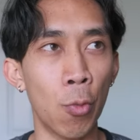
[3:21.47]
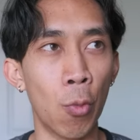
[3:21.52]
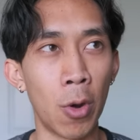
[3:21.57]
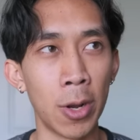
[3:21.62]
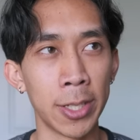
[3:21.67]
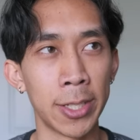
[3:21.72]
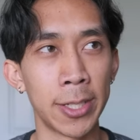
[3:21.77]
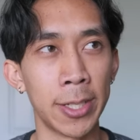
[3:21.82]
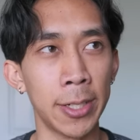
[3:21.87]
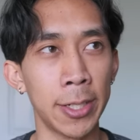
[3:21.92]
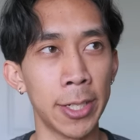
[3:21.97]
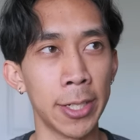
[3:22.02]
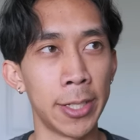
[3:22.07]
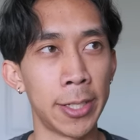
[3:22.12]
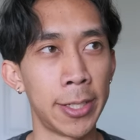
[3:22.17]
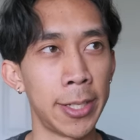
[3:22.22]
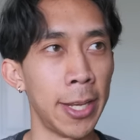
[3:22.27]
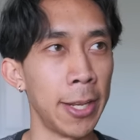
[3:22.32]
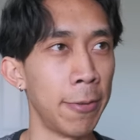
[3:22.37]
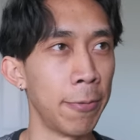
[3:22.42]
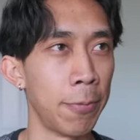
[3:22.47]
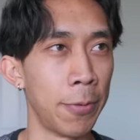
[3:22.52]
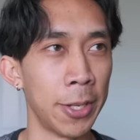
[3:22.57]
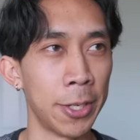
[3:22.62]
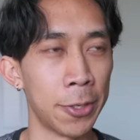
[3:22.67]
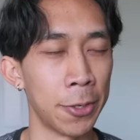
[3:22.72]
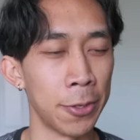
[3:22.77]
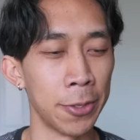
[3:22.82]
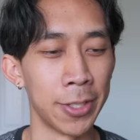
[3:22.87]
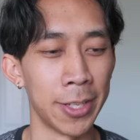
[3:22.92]
wants to just take
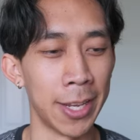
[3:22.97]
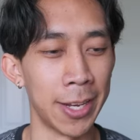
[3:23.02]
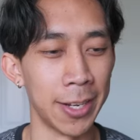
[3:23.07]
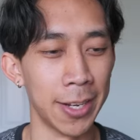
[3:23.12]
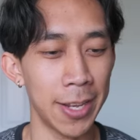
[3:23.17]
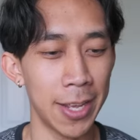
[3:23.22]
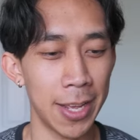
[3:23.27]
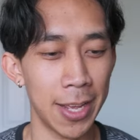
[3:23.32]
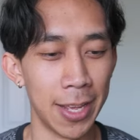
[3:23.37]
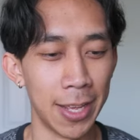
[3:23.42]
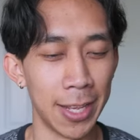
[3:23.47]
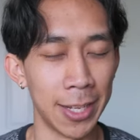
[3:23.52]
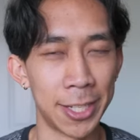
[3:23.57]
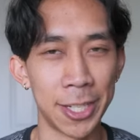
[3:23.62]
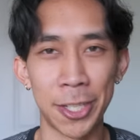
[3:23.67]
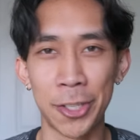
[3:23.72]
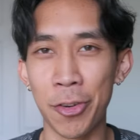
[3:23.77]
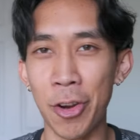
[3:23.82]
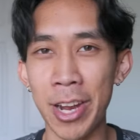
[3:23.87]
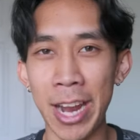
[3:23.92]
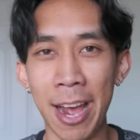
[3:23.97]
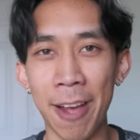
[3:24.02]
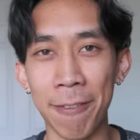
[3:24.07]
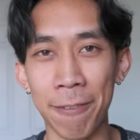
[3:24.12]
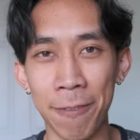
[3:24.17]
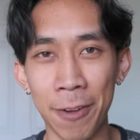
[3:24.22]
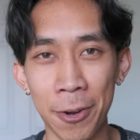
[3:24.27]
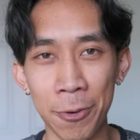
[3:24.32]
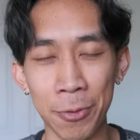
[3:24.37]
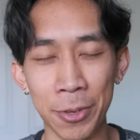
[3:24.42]
pictures and is just trying to have
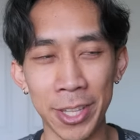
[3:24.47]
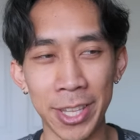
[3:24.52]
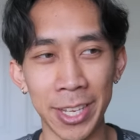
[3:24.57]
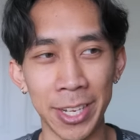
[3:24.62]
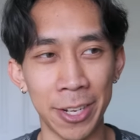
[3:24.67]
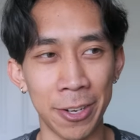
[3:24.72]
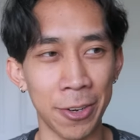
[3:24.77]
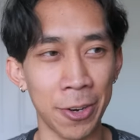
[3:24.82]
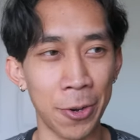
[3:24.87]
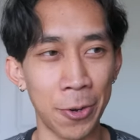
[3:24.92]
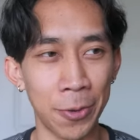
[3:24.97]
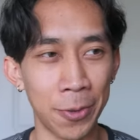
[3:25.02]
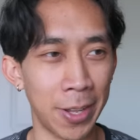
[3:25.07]
fun with it, you know?